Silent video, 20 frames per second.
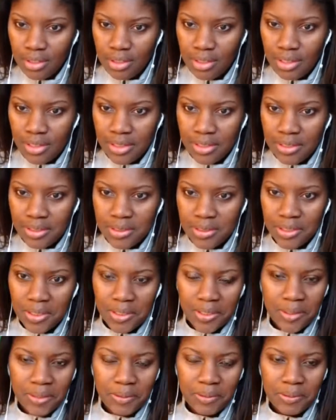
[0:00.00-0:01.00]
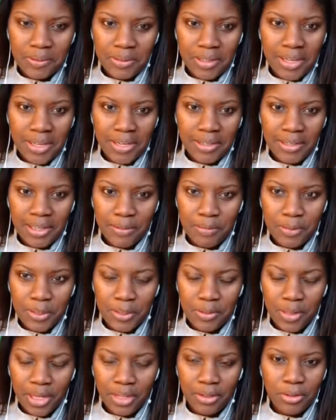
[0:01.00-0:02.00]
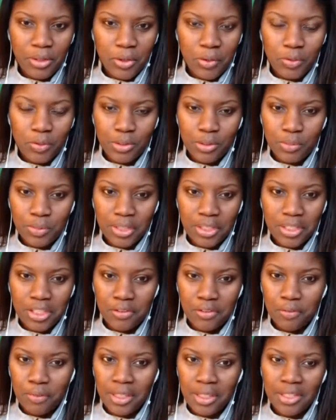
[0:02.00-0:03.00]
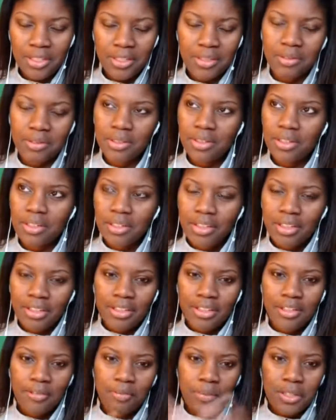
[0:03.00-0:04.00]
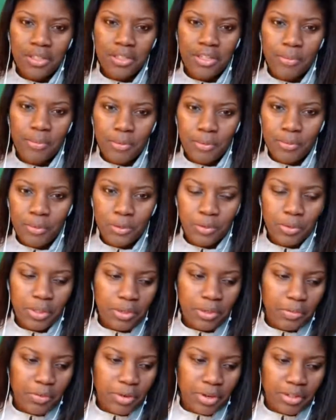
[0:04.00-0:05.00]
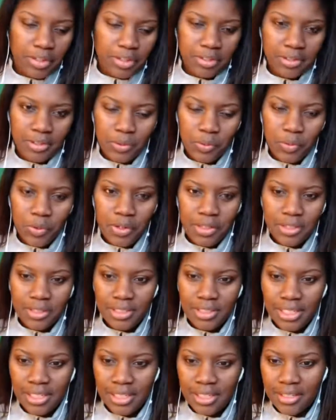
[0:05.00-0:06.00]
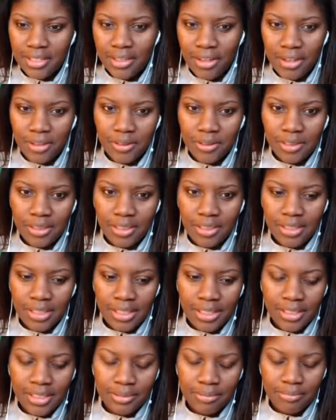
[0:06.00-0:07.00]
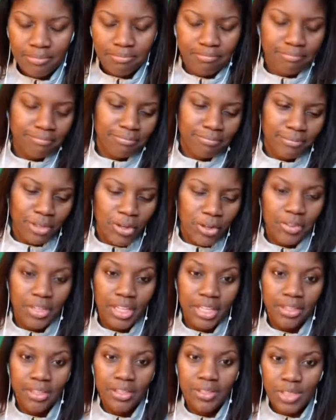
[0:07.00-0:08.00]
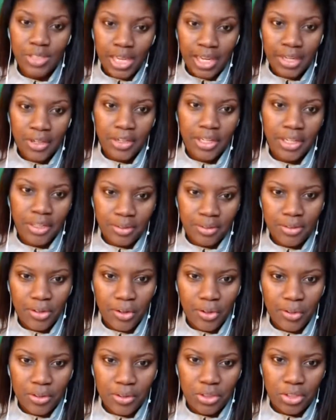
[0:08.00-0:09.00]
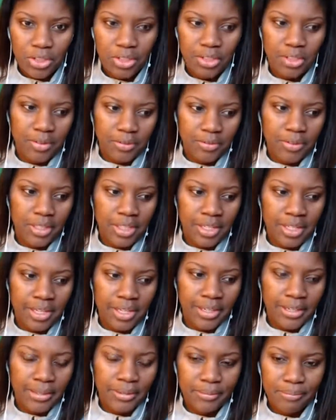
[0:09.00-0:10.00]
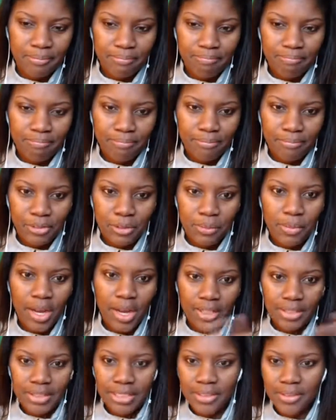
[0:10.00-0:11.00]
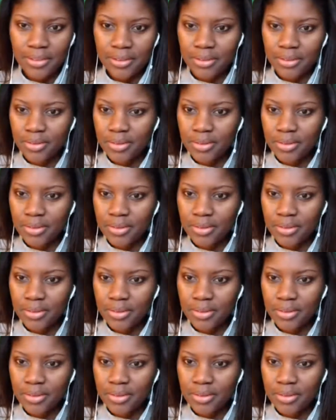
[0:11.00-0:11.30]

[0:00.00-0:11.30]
And yeah, I mean, I don't know. Somebody give me a number between 1 and 10 on an entire anthology of the mocktail